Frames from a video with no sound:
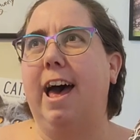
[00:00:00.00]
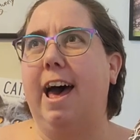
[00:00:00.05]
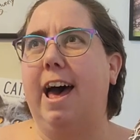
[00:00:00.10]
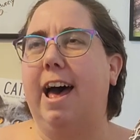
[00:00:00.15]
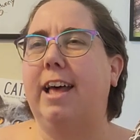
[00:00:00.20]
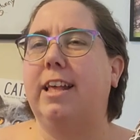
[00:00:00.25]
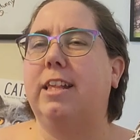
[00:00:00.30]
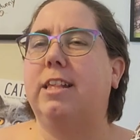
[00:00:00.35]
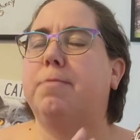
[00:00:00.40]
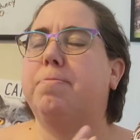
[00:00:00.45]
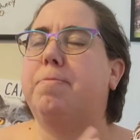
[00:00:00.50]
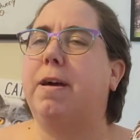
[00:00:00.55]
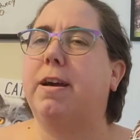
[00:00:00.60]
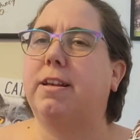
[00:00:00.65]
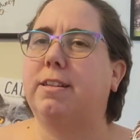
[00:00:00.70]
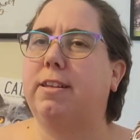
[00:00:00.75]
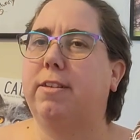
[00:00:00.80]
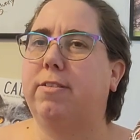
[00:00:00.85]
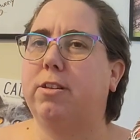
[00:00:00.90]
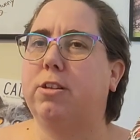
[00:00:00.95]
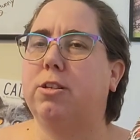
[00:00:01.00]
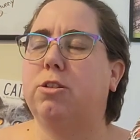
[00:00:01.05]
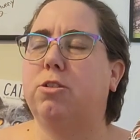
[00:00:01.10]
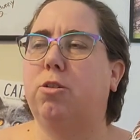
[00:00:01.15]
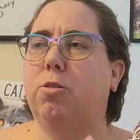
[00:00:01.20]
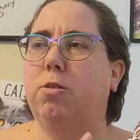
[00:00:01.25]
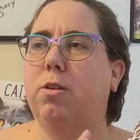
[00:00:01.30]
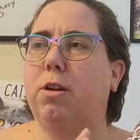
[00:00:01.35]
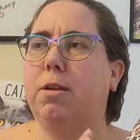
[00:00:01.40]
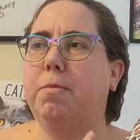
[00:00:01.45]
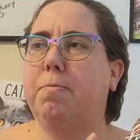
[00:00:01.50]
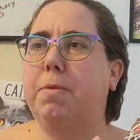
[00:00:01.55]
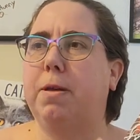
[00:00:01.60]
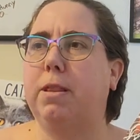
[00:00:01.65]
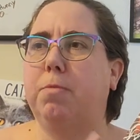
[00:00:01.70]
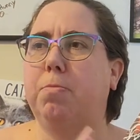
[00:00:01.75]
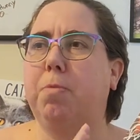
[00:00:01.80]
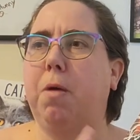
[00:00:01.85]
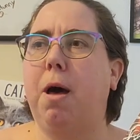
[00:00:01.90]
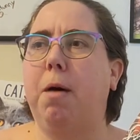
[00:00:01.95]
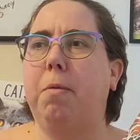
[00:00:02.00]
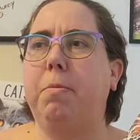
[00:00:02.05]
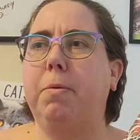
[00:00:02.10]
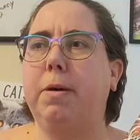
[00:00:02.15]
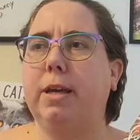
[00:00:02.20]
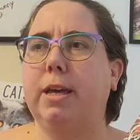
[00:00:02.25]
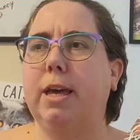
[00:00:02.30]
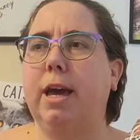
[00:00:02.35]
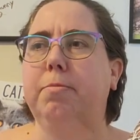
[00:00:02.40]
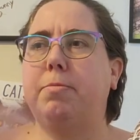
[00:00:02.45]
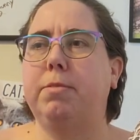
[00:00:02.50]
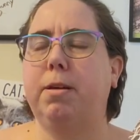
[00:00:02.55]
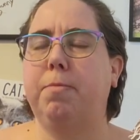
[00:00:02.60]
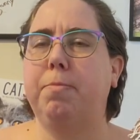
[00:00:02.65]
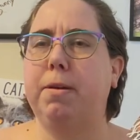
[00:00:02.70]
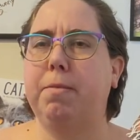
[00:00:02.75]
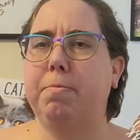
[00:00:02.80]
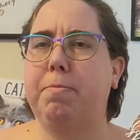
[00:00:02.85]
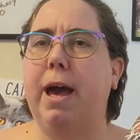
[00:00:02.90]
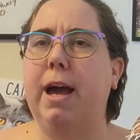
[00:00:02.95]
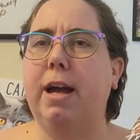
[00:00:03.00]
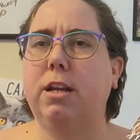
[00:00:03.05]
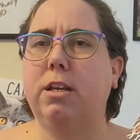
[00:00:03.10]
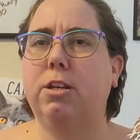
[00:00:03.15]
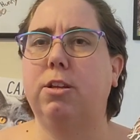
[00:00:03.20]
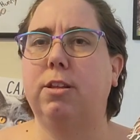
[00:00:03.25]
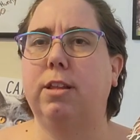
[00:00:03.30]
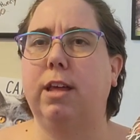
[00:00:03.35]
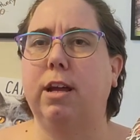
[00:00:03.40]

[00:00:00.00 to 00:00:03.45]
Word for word: aspects of the story, but the problem I kept jumping back to